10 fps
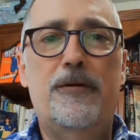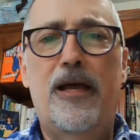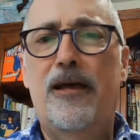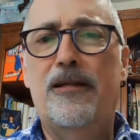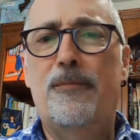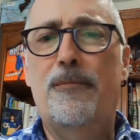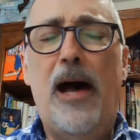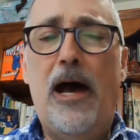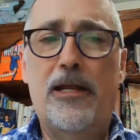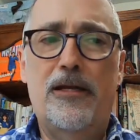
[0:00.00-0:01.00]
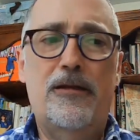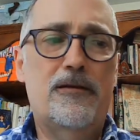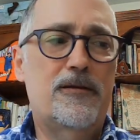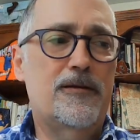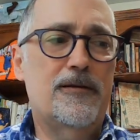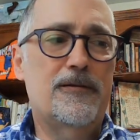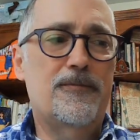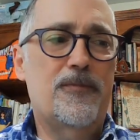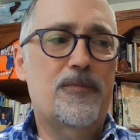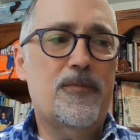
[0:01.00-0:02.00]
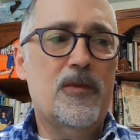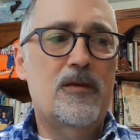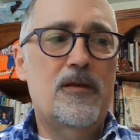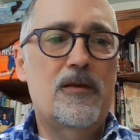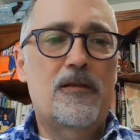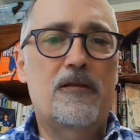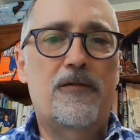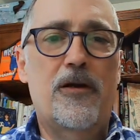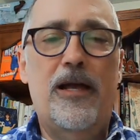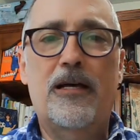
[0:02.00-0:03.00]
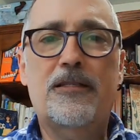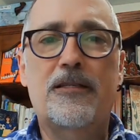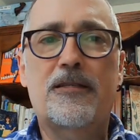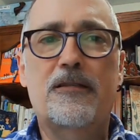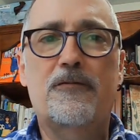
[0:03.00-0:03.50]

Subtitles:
had embodied the very essence of